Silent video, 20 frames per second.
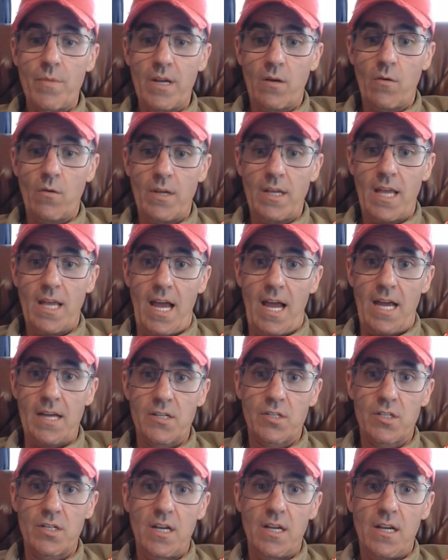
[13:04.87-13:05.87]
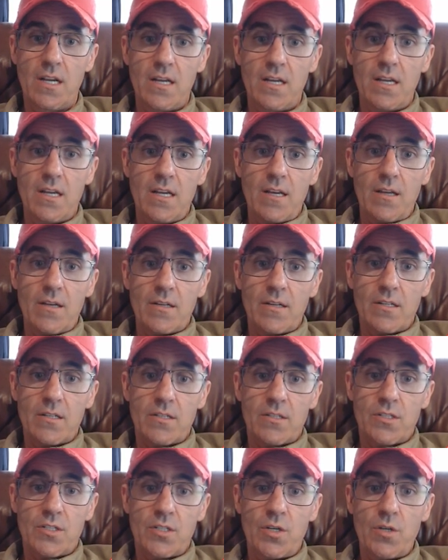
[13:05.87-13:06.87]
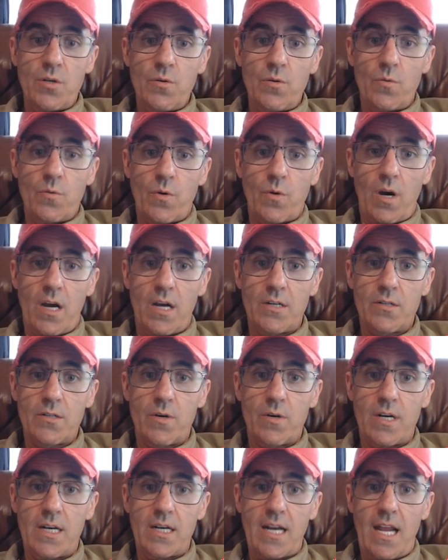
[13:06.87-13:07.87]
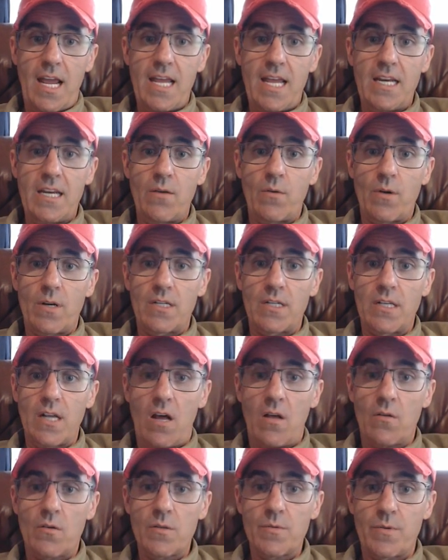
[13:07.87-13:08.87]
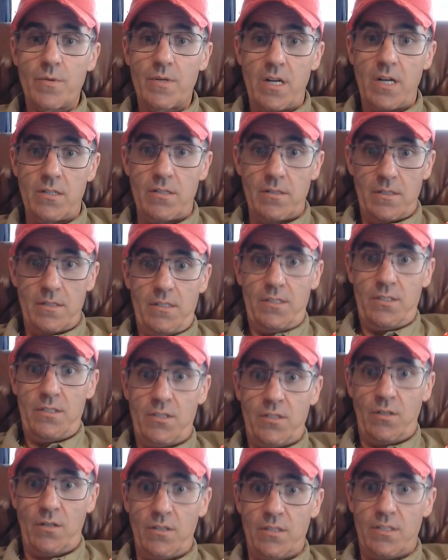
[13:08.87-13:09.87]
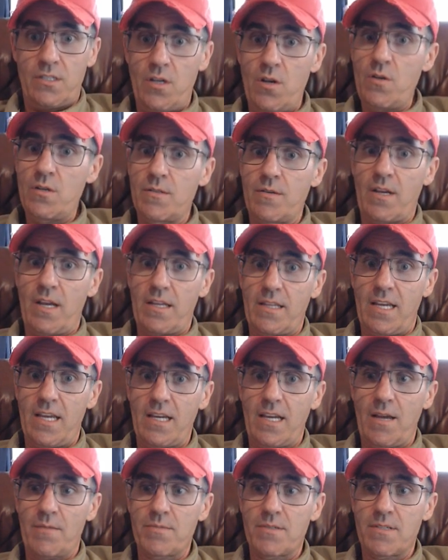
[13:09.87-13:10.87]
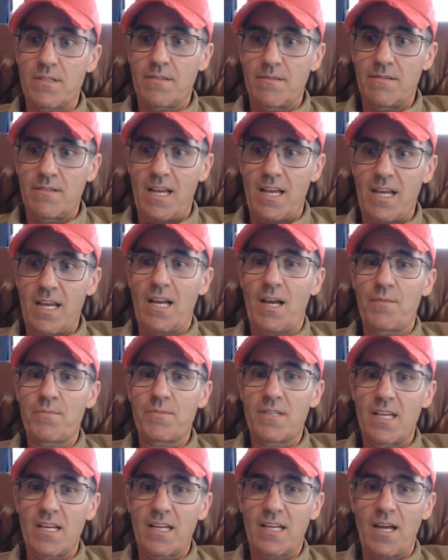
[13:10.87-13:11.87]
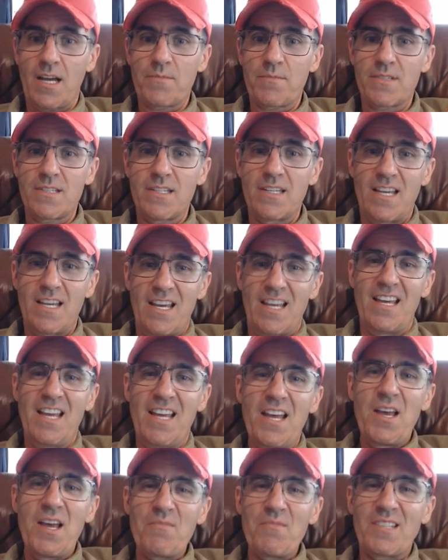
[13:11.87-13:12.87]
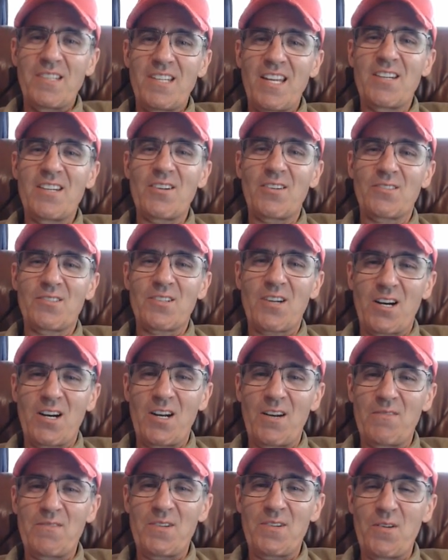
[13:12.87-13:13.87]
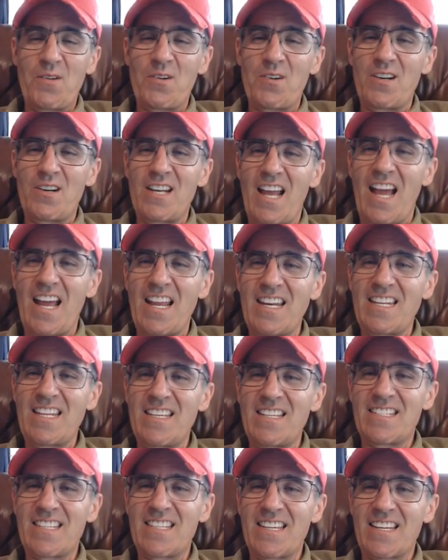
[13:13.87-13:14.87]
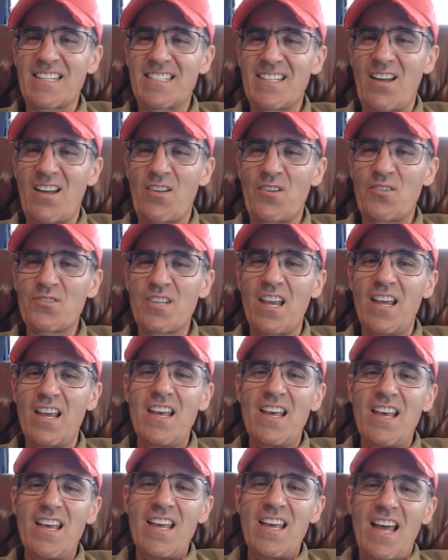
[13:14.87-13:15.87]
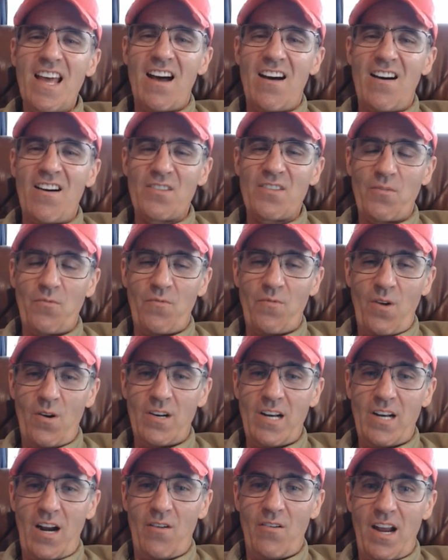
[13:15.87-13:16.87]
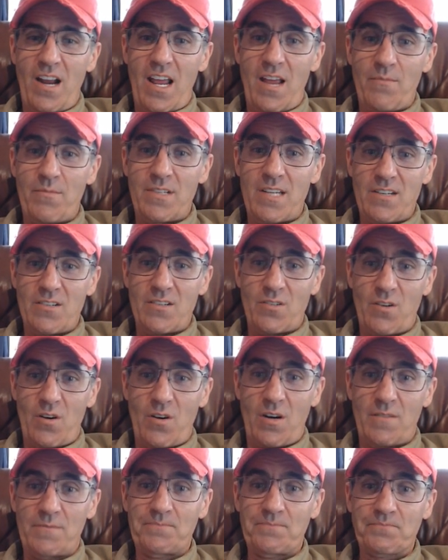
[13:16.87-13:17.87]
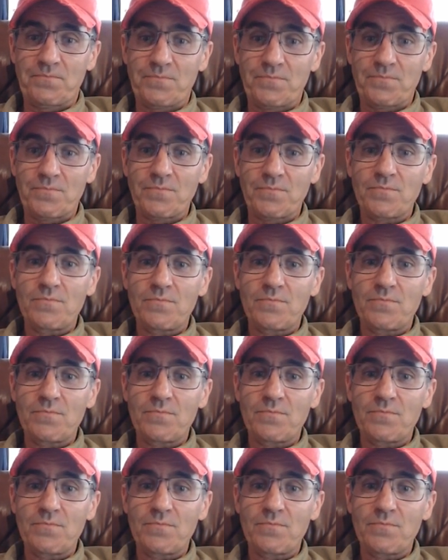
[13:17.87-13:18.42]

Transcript: Where's our Bitcoin Cash? $281 potential. Excuse me, got the hiccups. Potential target of $296 on the 1 hour, and potential target of